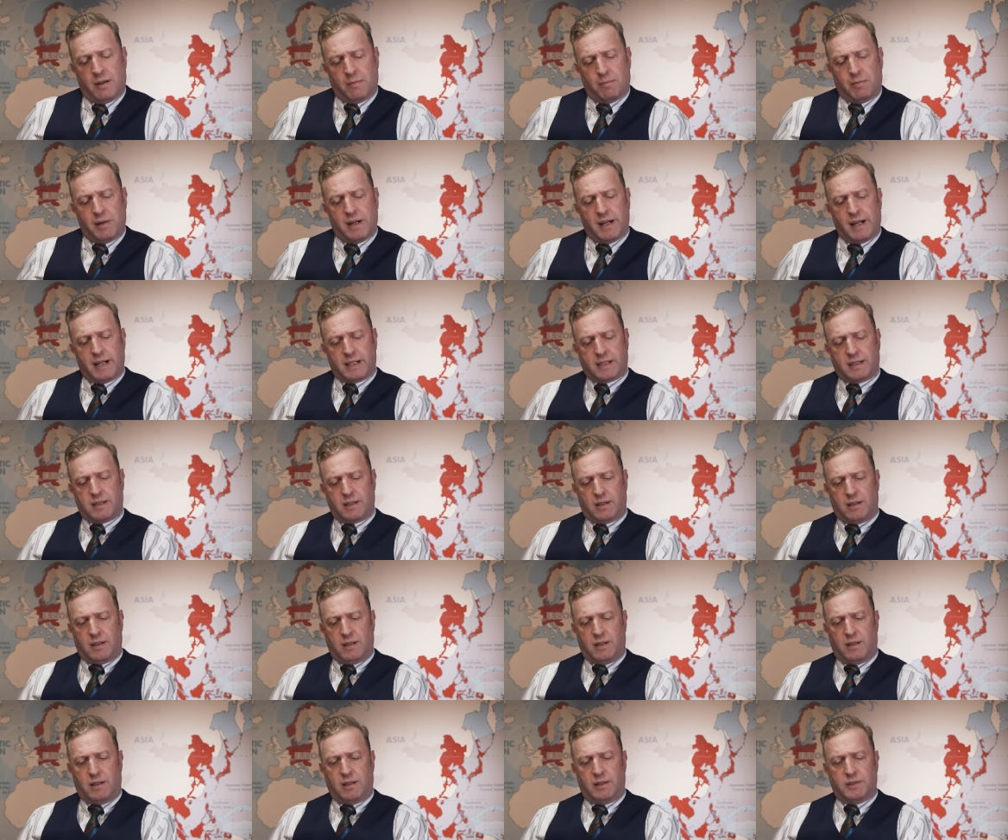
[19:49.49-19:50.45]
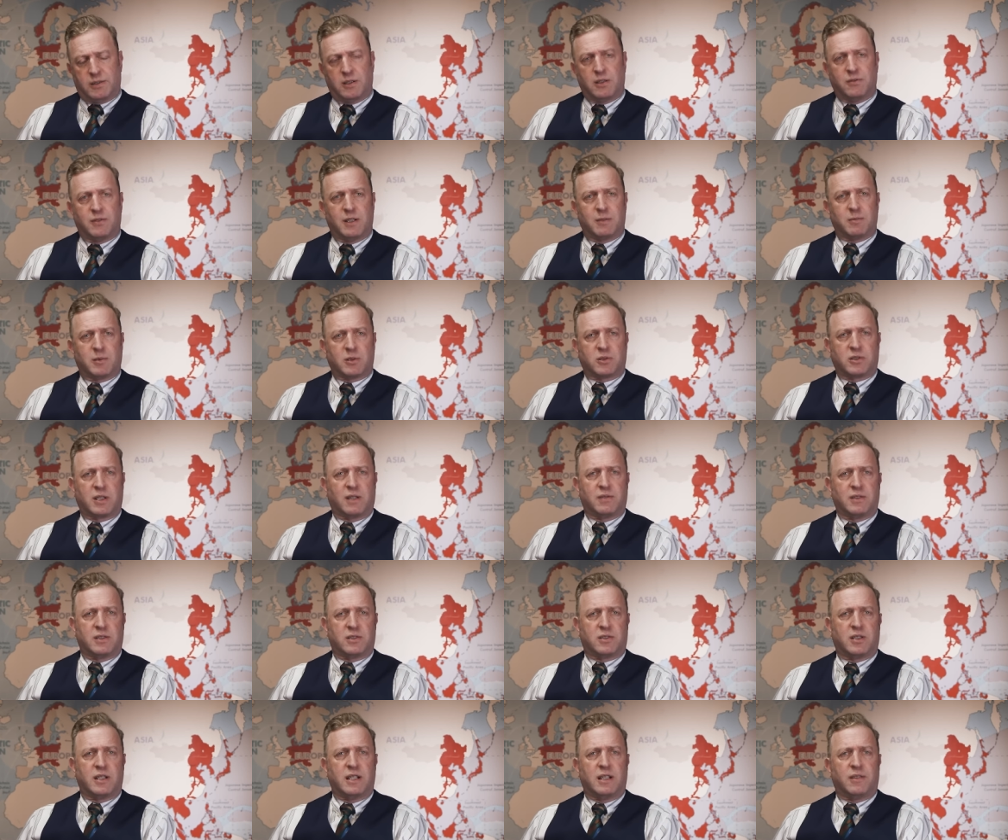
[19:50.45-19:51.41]
Back on November
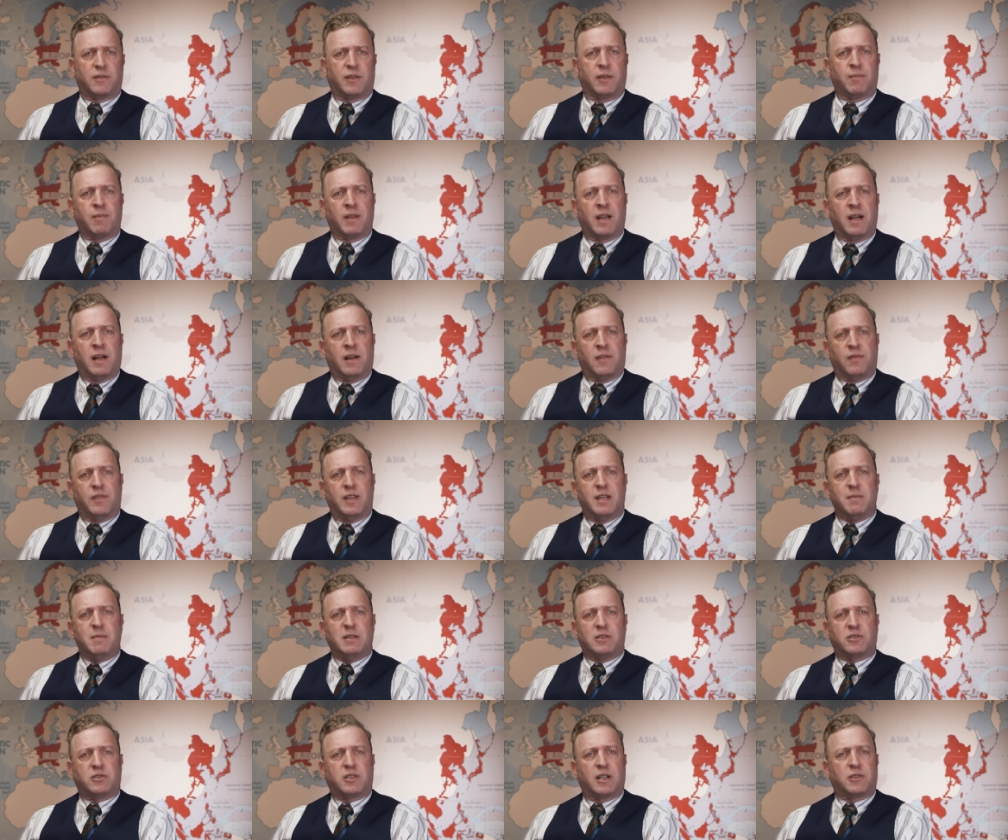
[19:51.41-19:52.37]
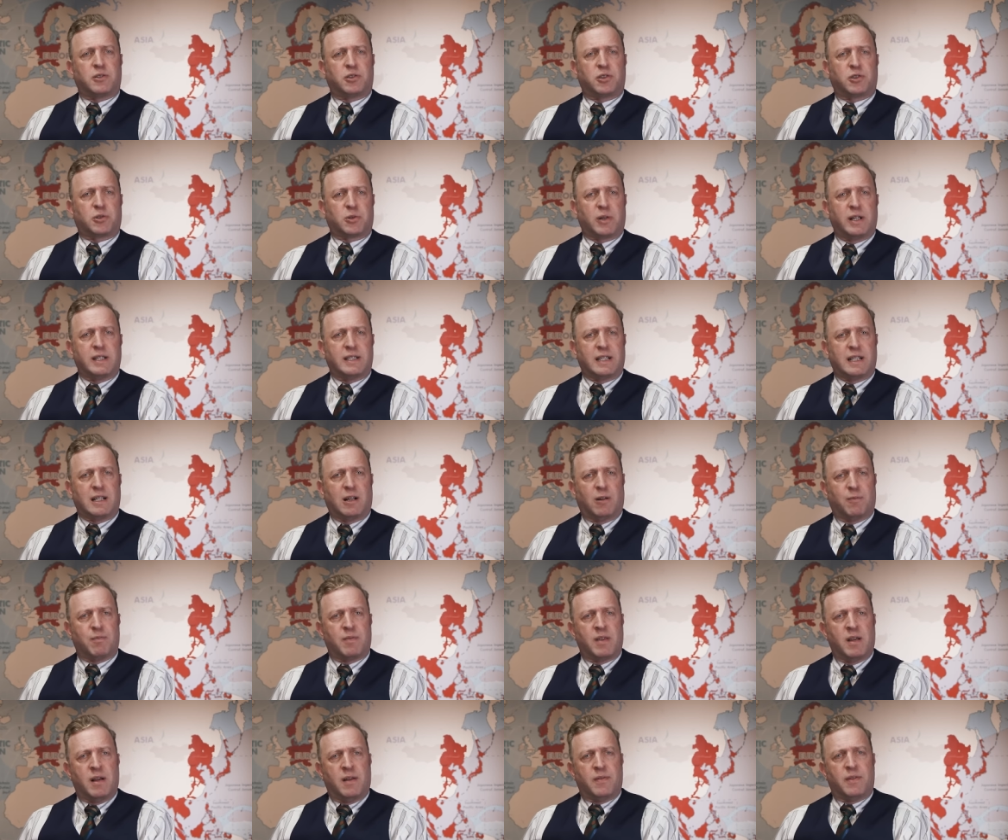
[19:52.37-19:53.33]
17th, Nimitz said straight
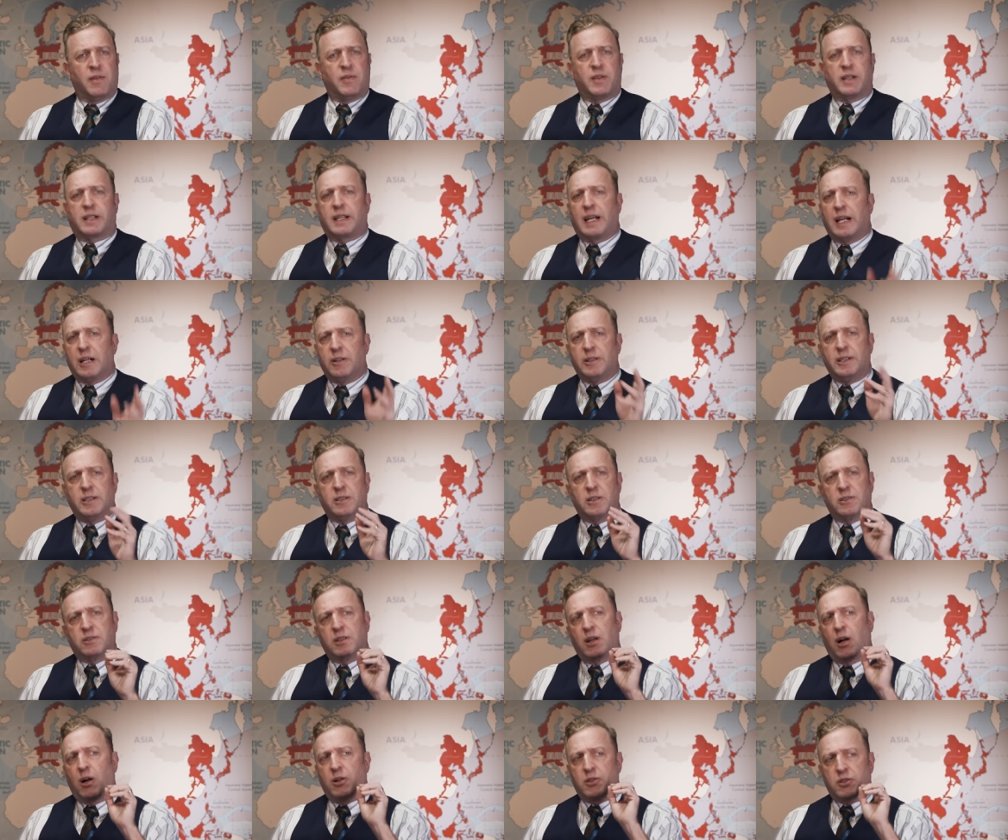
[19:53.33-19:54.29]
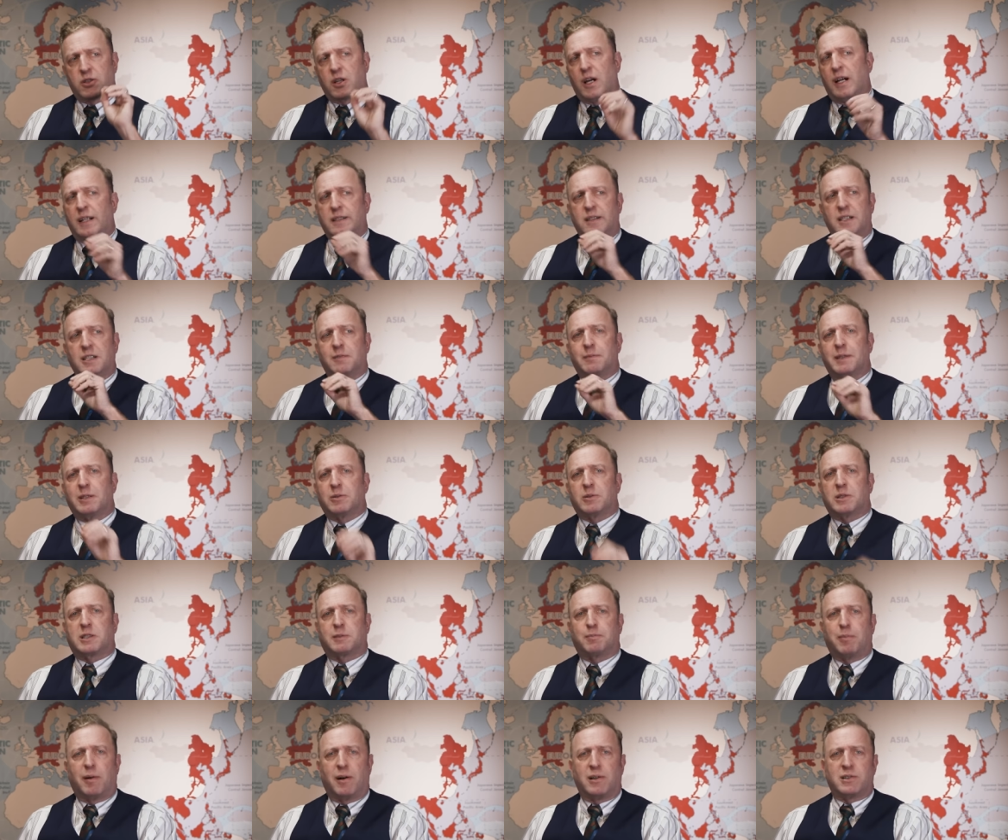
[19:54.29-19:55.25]
out that the carriers are not going to be
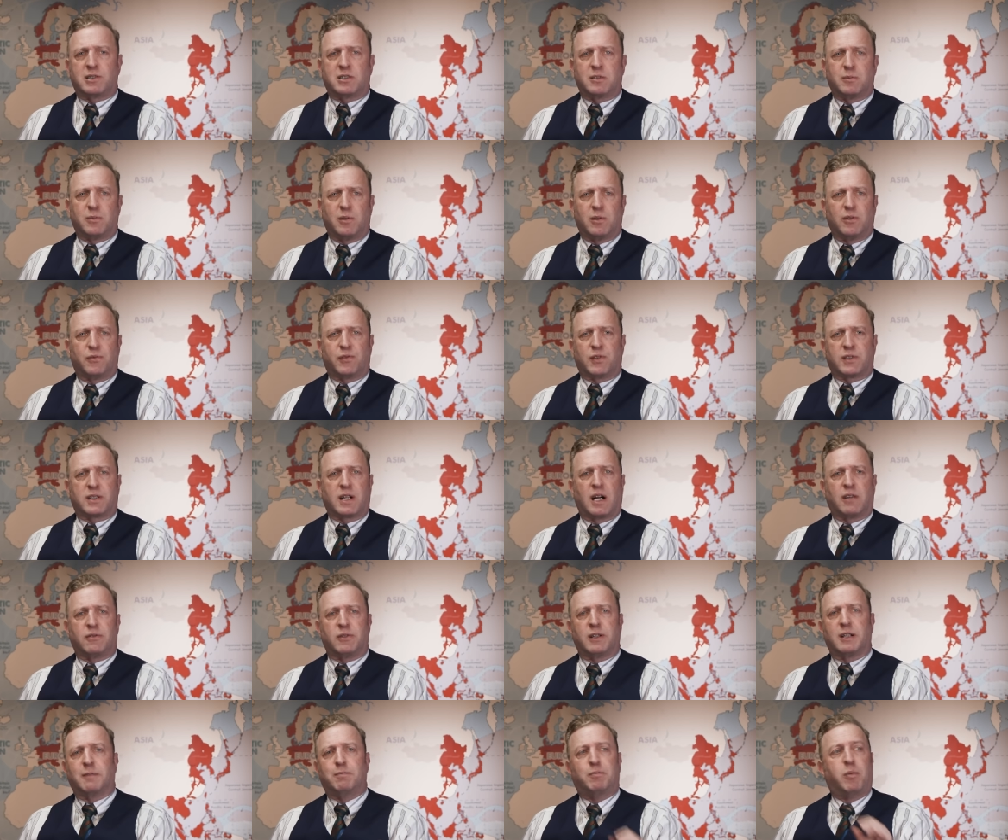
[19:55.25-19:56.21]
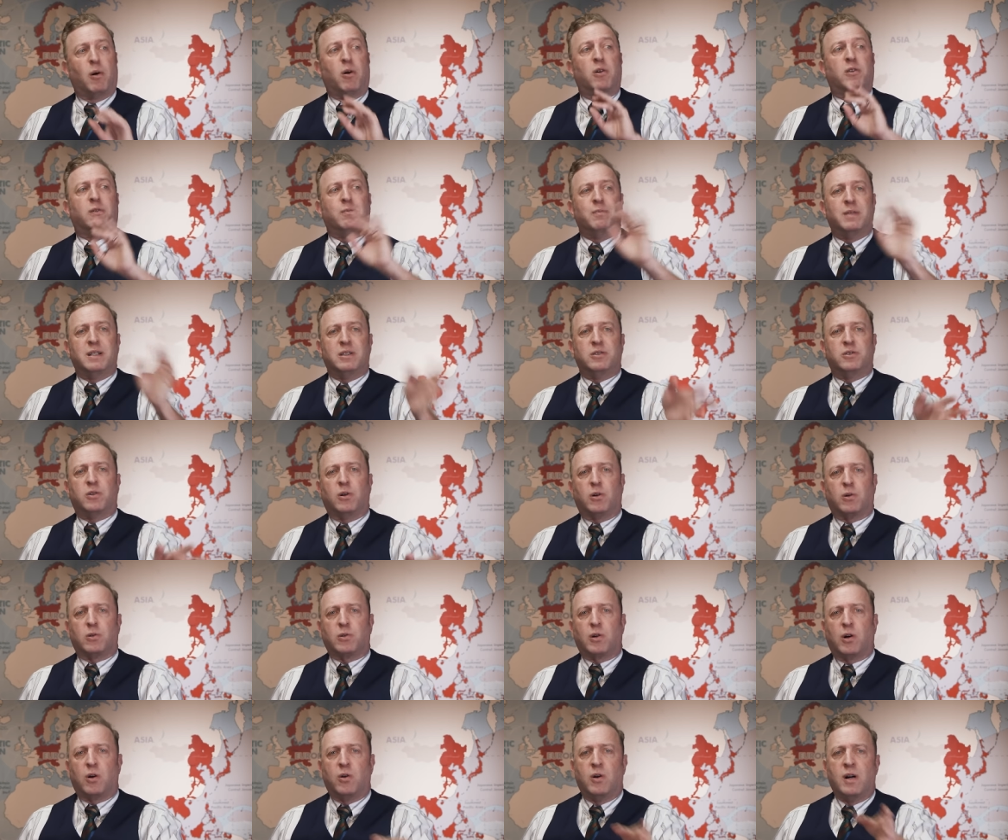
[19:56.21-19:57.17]
responsible for covering both
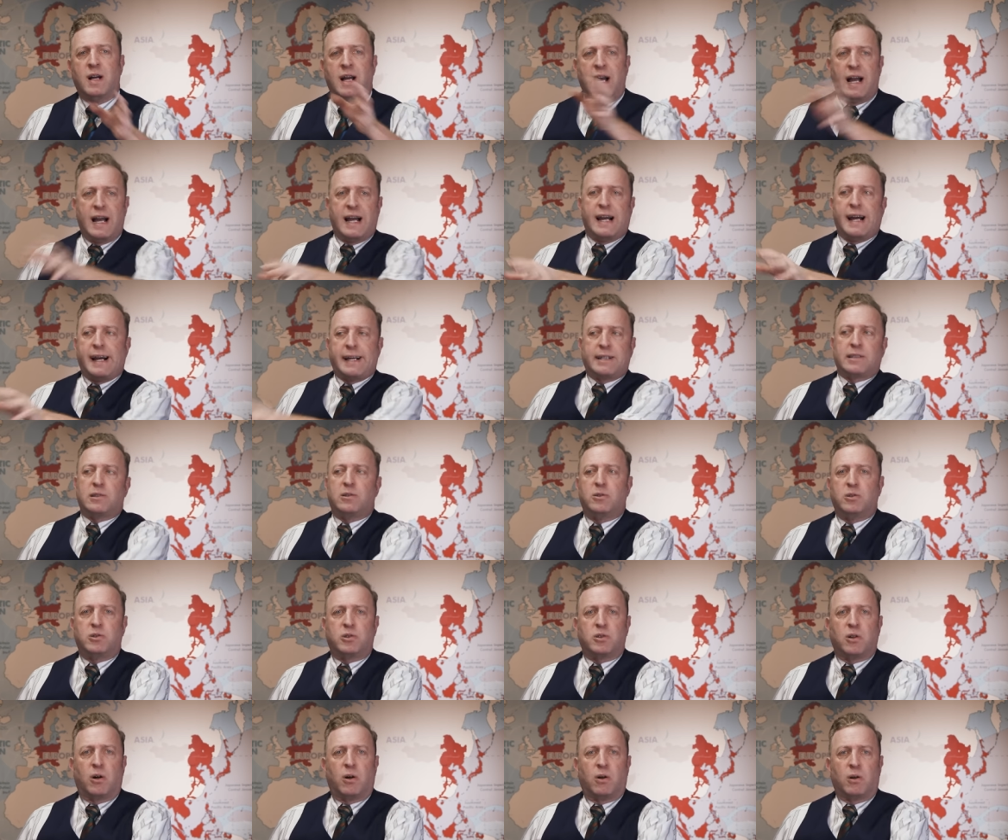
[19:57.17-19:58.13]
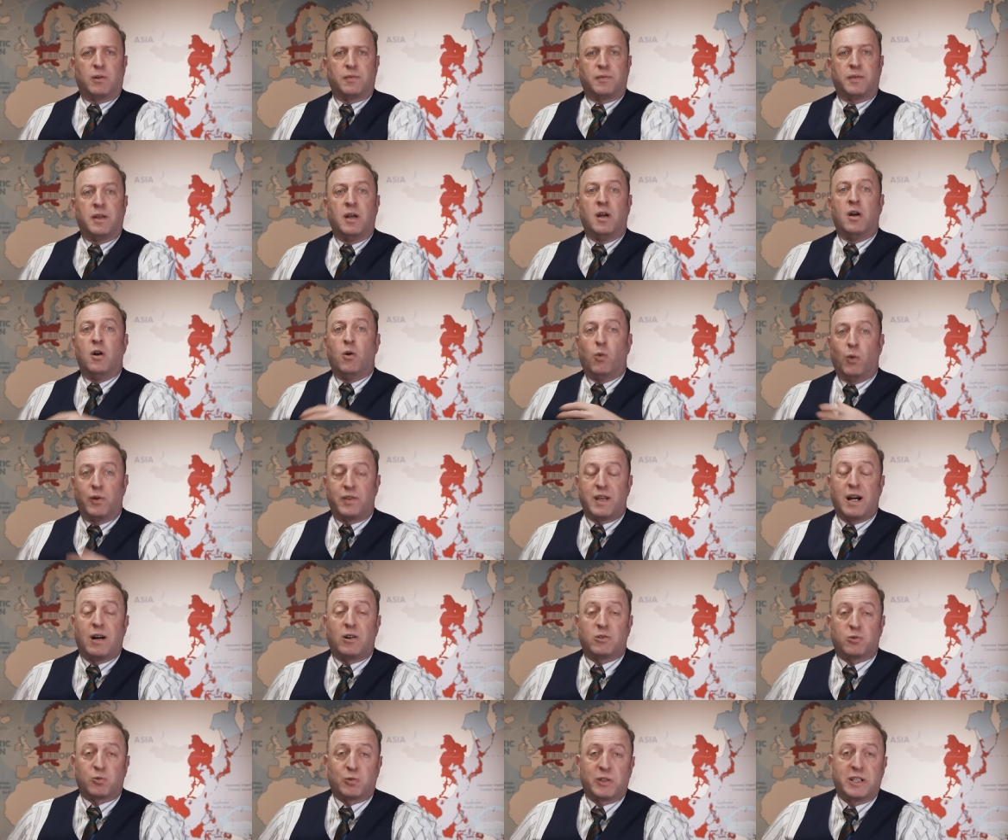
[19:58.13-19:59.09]
Mindoro and Luzon
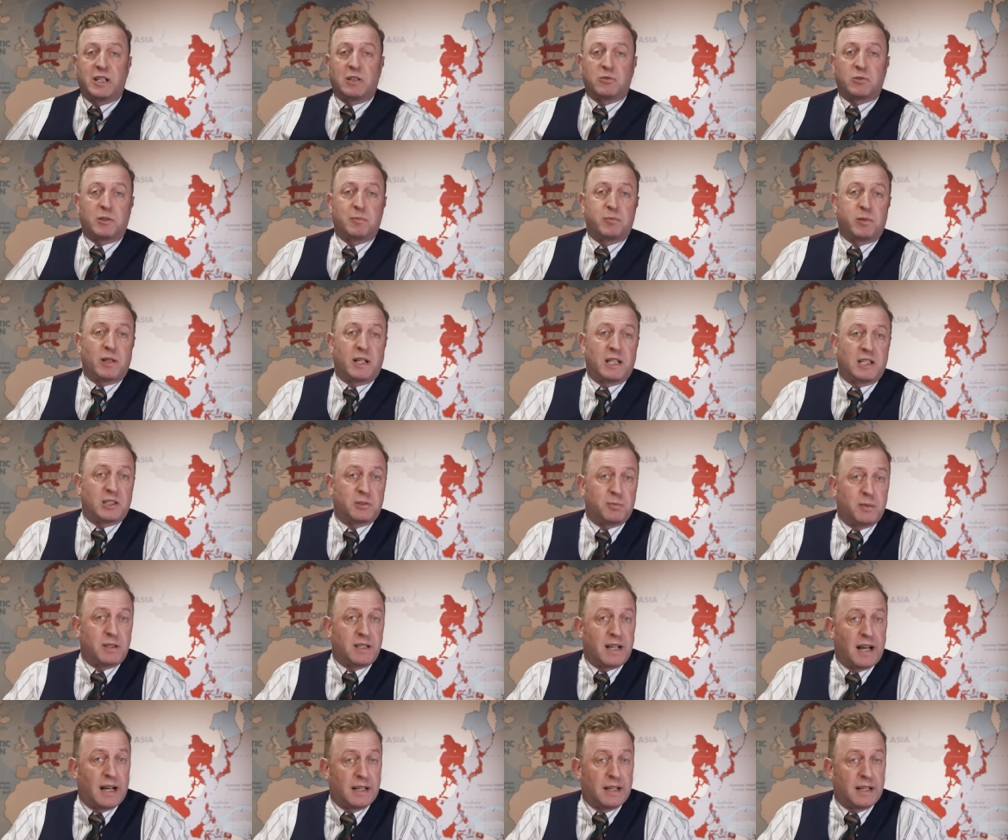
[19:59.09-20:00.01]
without real replenishment